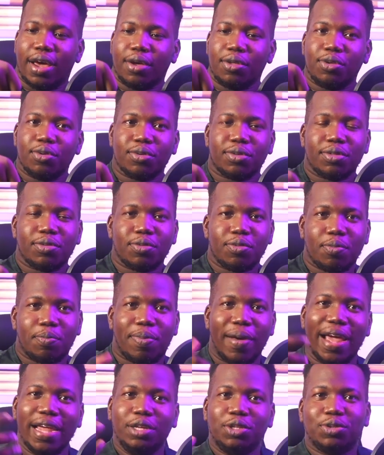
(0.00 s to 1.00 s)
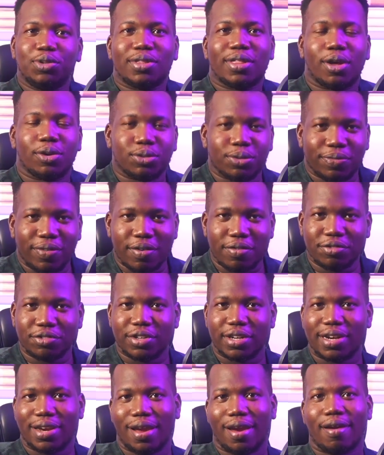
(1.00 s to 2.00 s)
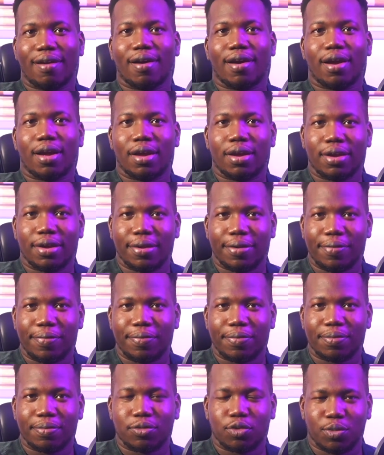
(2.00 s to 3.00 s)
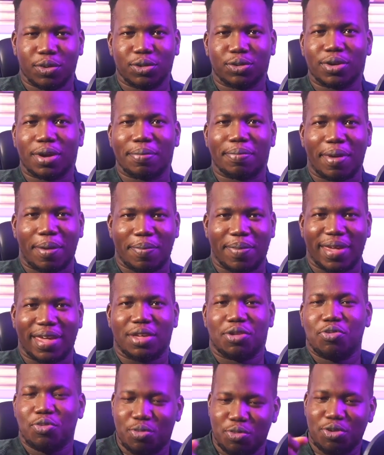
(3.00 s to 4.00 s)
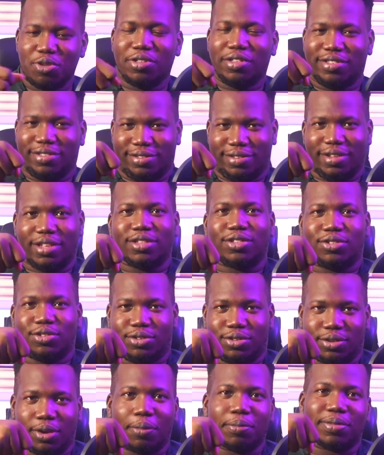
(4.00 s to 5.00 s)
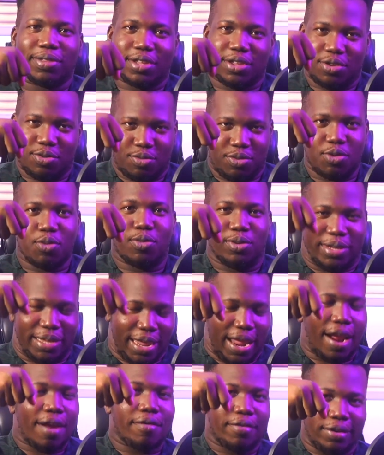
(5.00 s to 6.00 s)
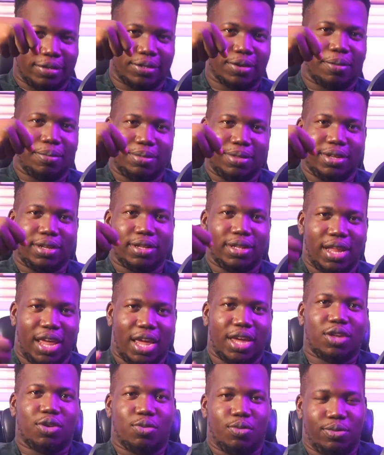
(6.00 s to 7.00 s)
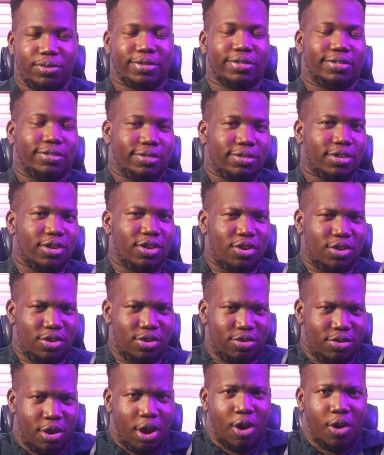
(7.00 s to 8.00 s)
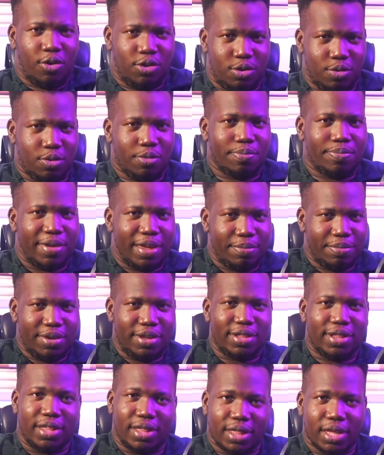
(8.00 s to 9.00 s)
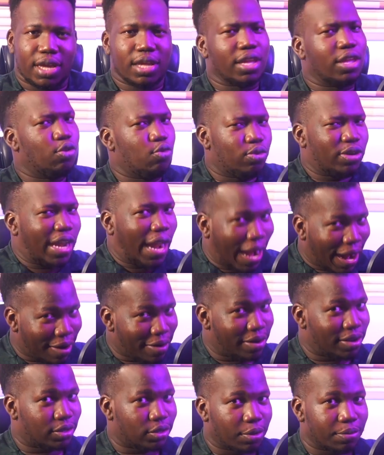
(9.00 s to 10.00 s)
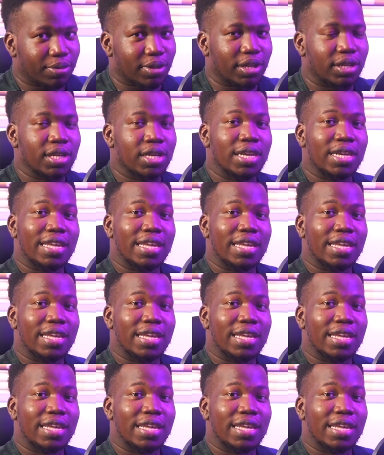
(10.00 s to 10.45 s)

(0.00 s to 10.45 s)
you buy 2,500 naira tomato and pepper. It's something you would carry something. Like you would baby the thing. You would carry something.